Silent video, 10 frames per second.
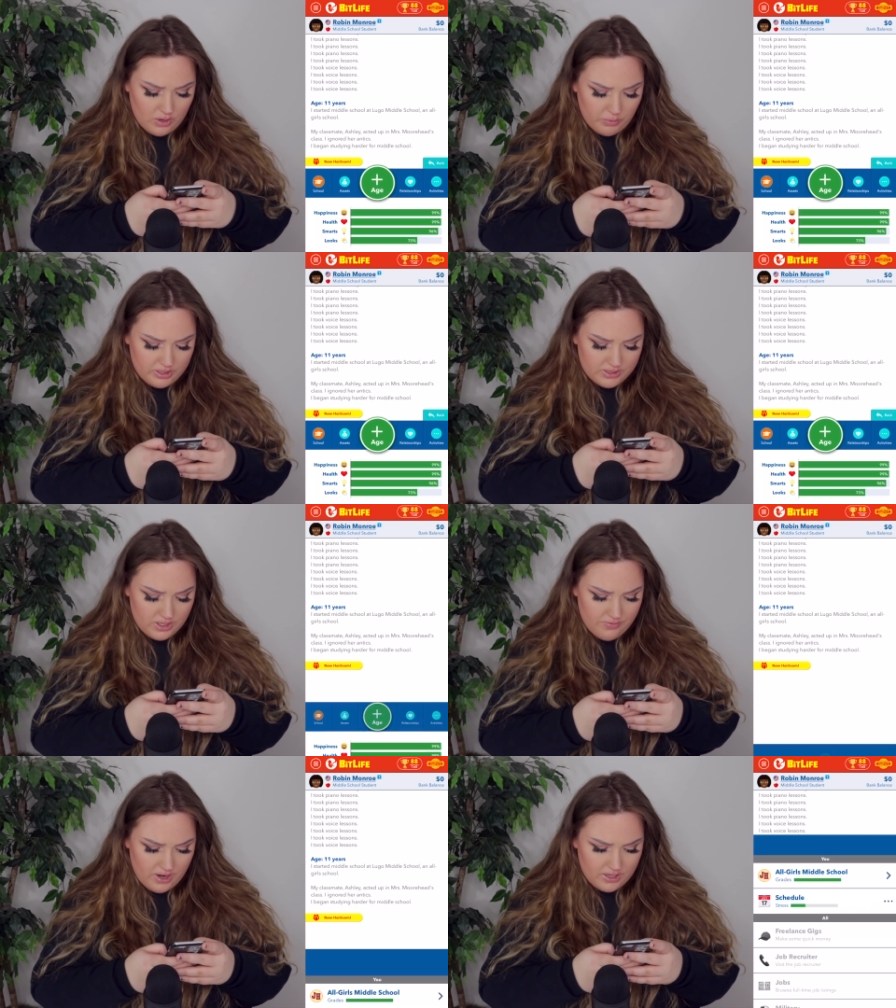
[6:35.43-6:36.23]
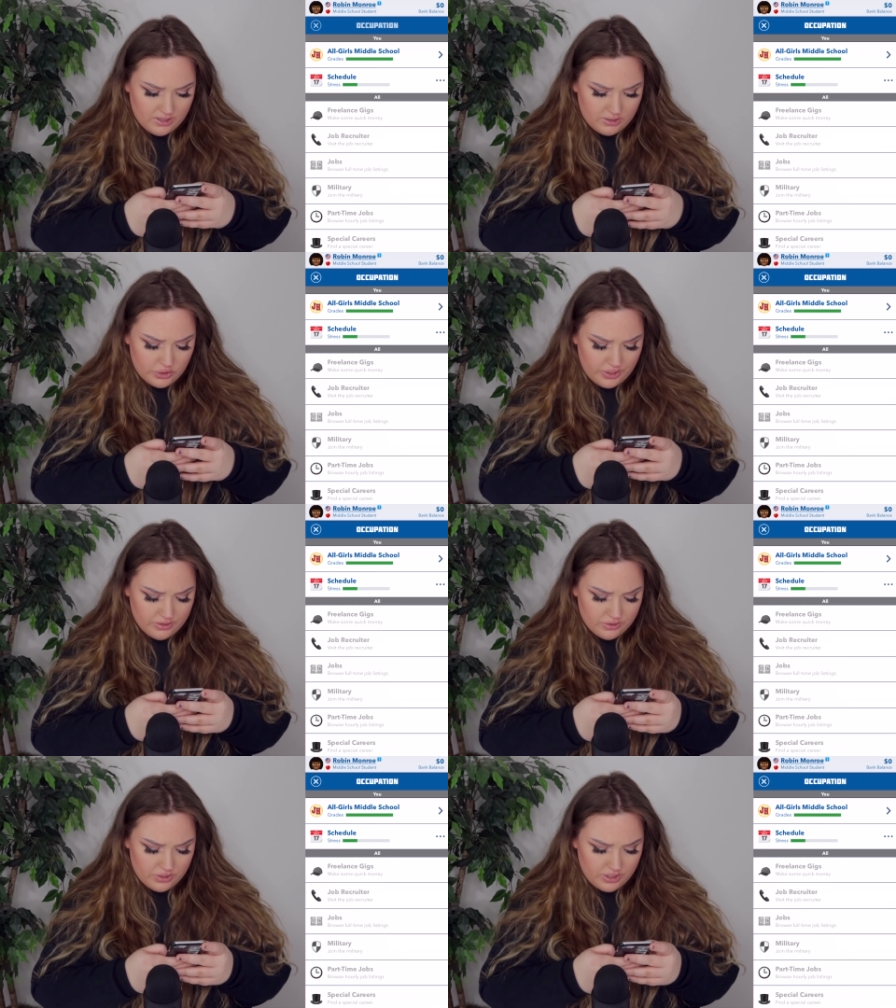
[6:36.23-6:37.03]
I want to see if anything
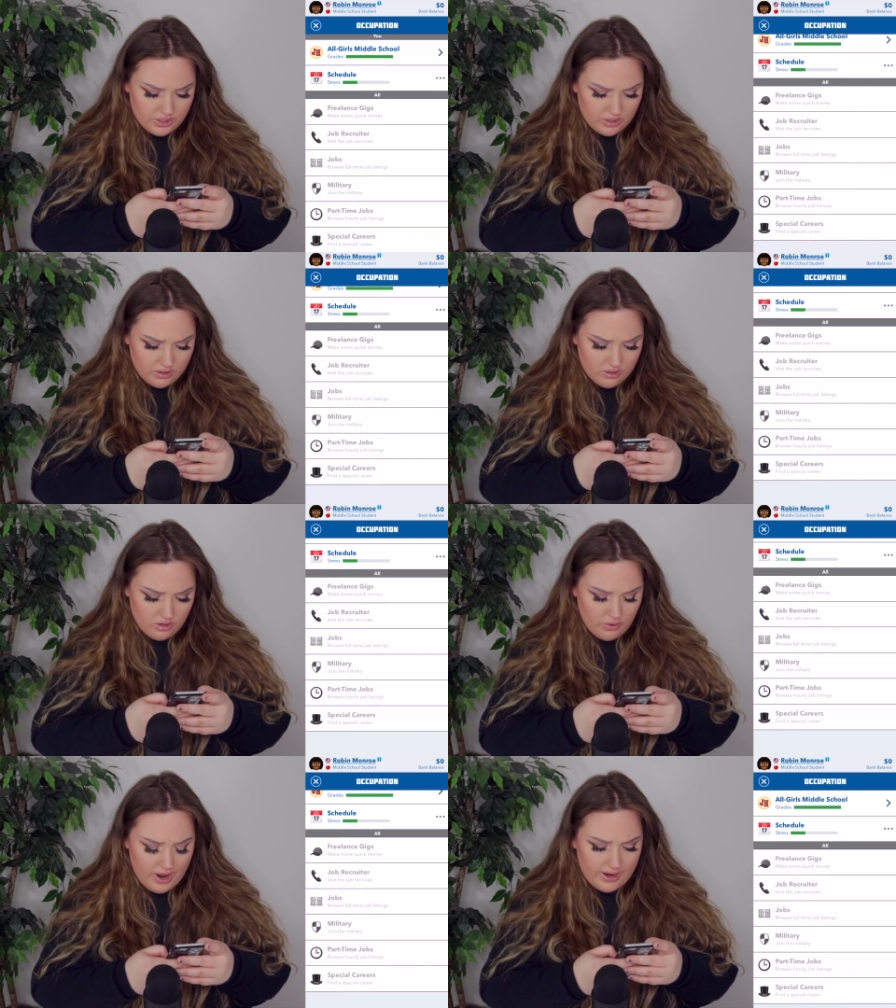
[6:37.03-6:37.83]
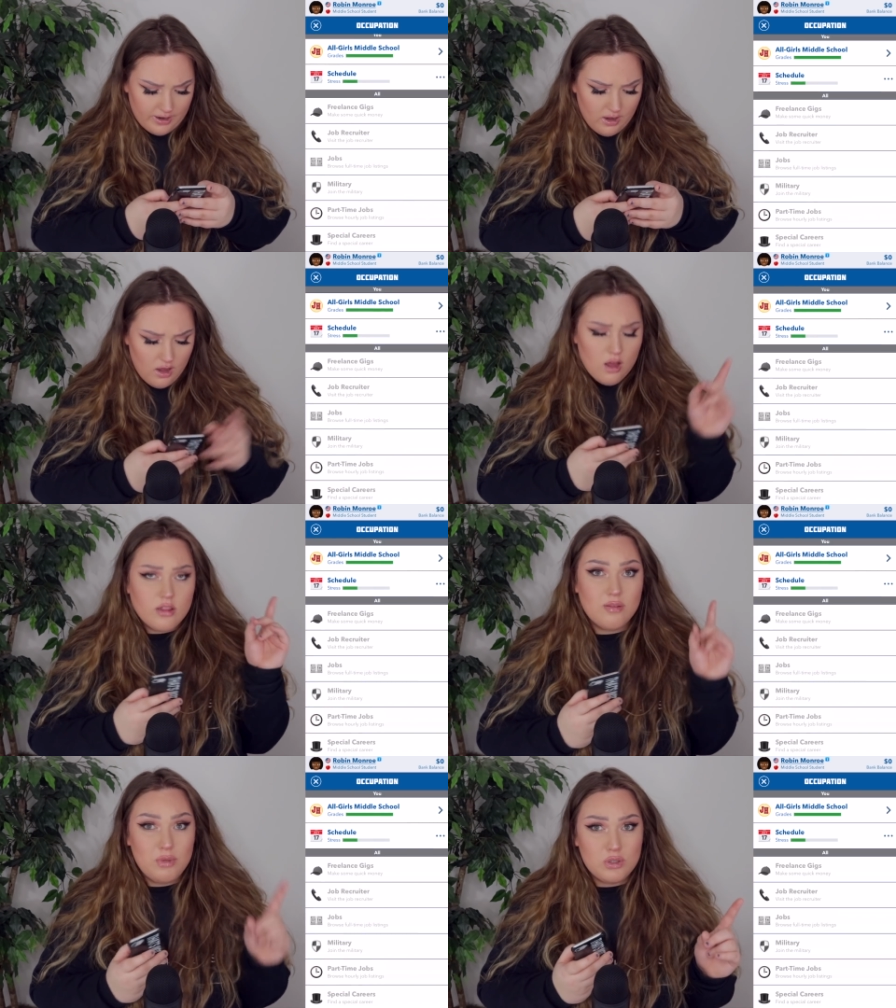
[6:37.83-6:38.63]
changed here. Okay.
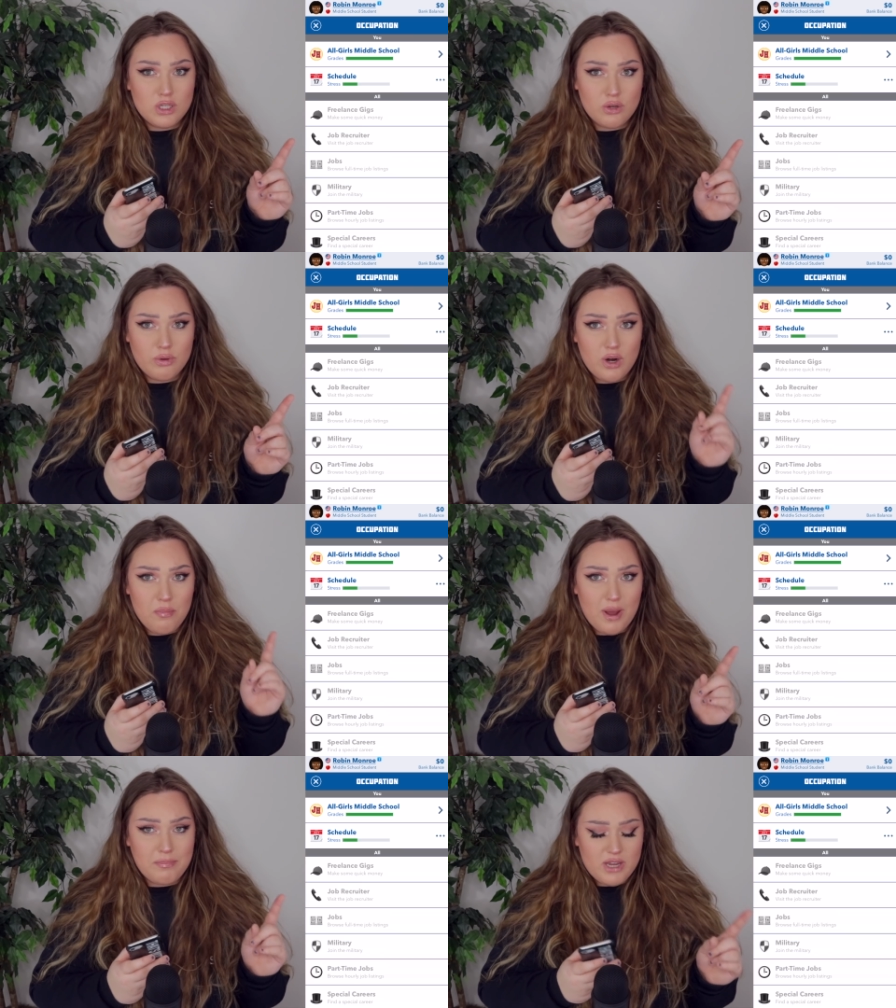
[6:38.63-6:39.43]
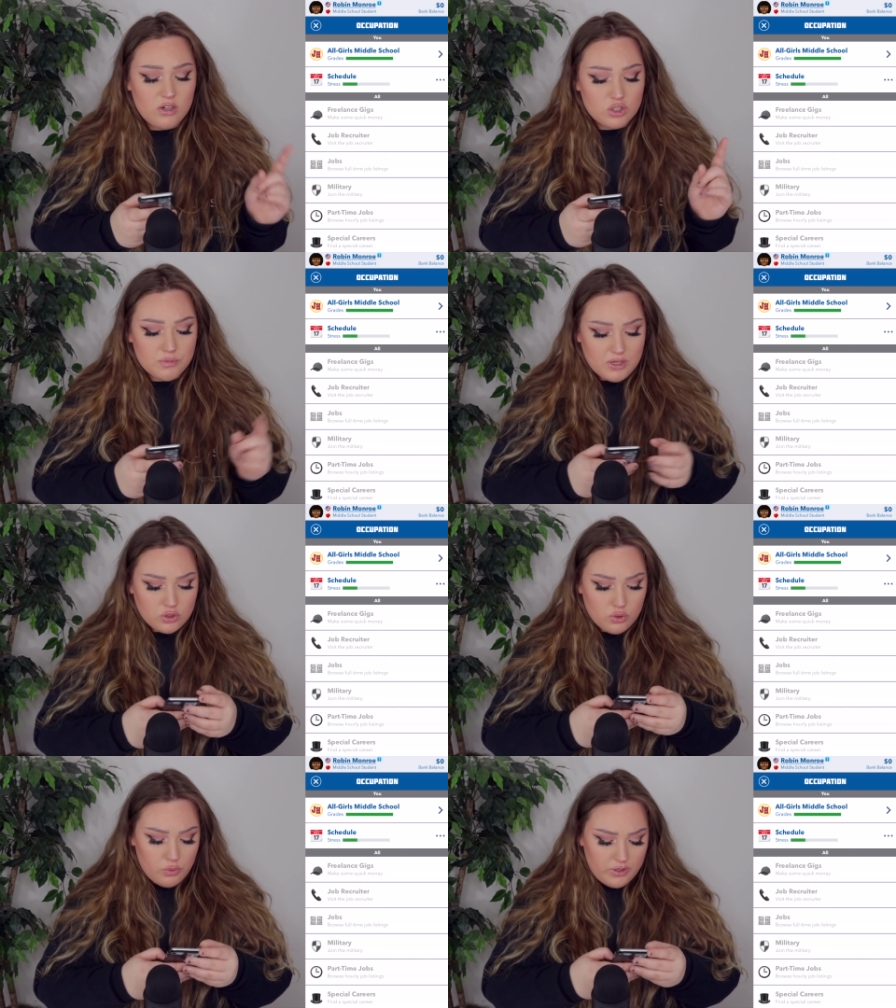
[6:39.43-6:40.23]
The music career might be under
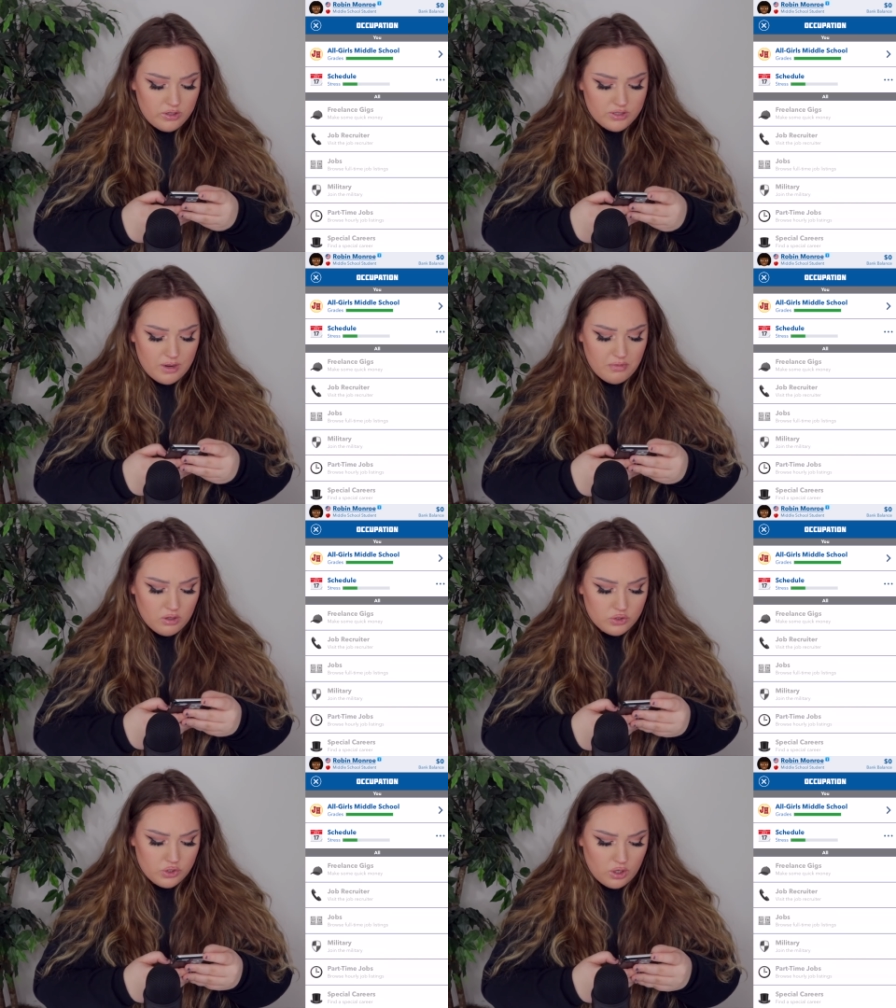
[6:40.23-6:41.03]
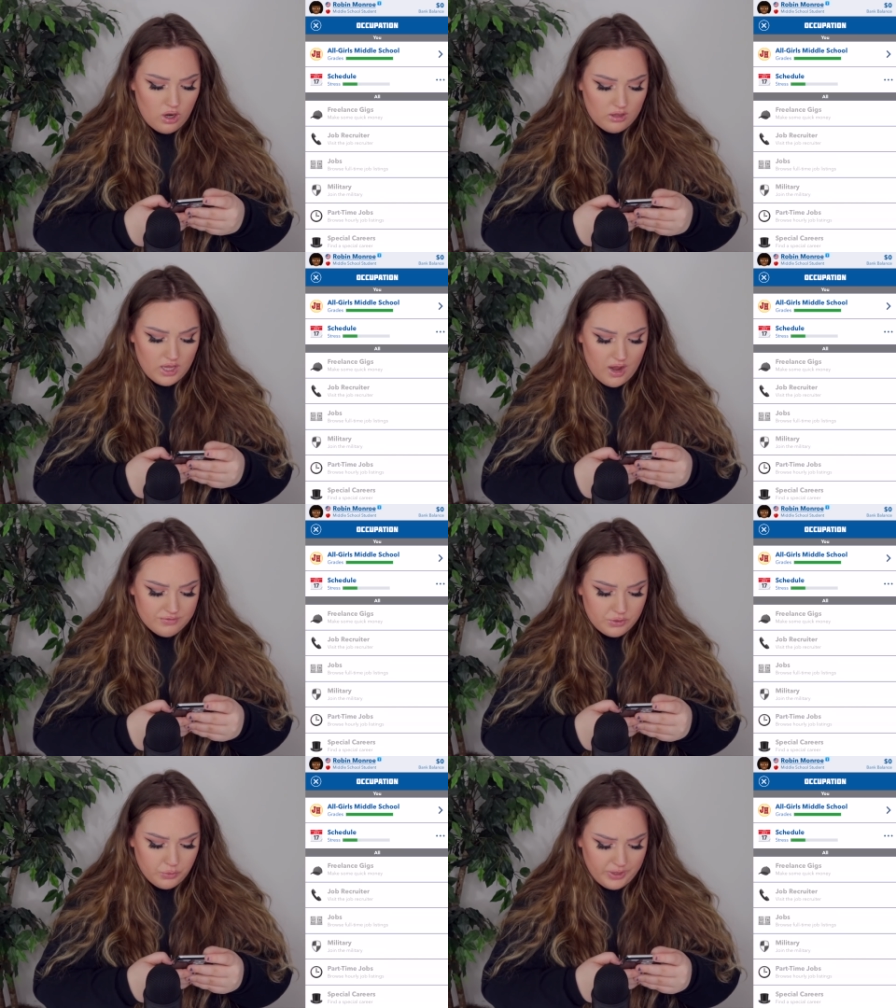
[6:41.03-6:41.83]
special careers. I'm not sure. I'll have
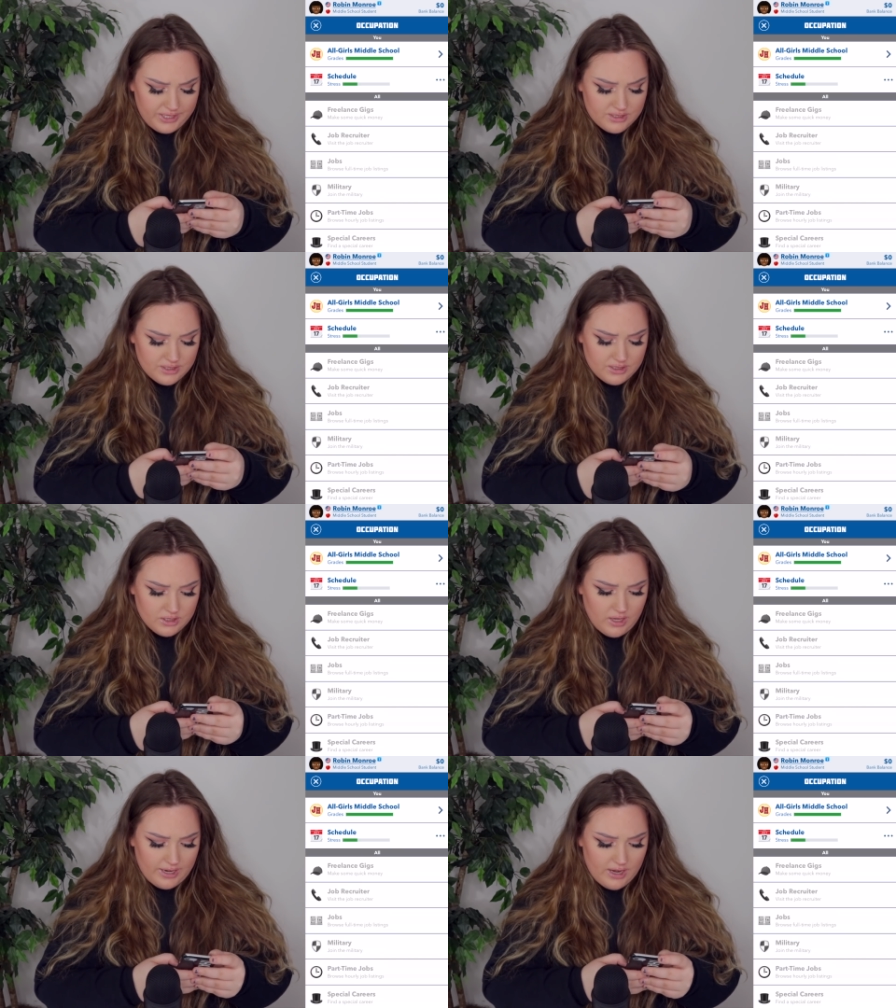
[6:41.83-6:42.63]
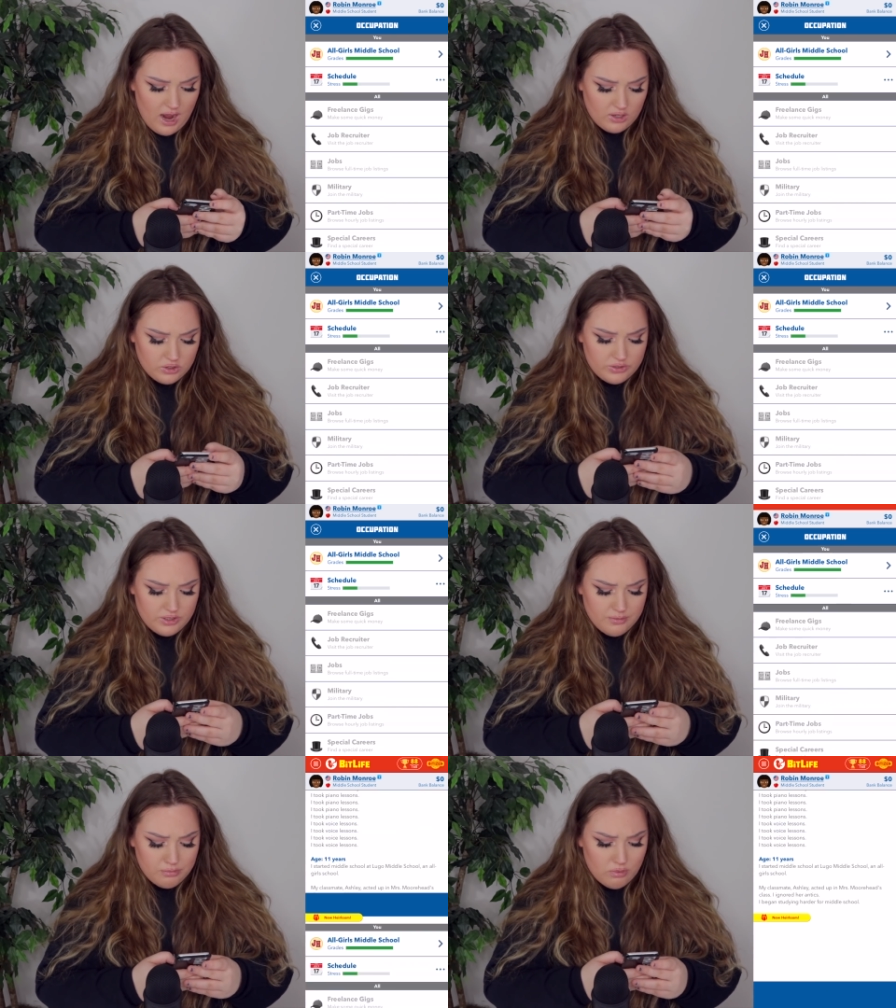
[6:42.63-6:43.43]
to wait until I can actually see
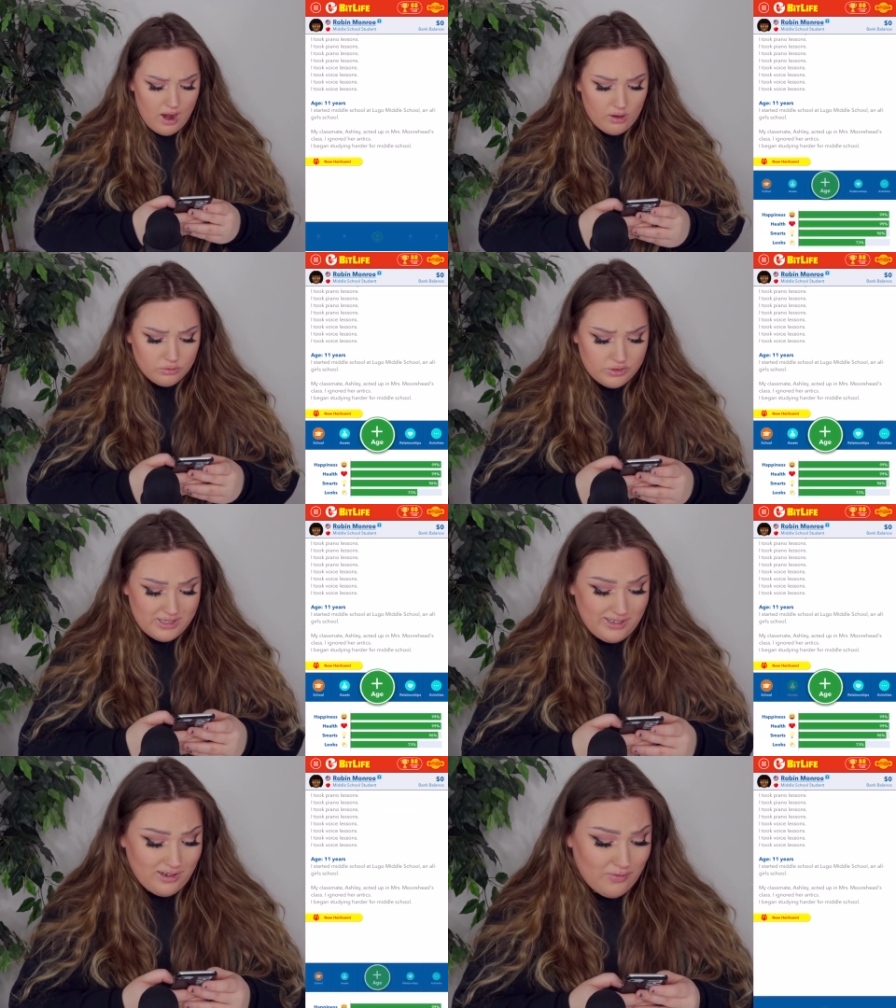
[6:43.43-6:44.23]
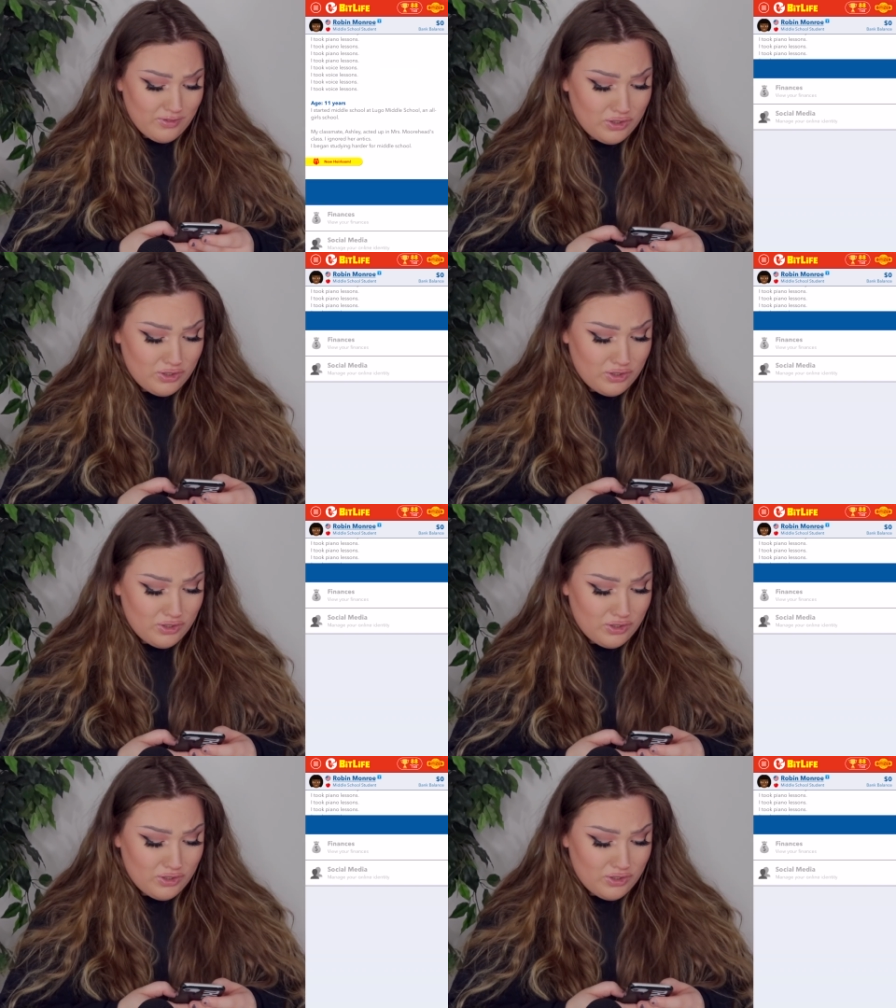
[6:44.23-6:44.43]
the browsing of the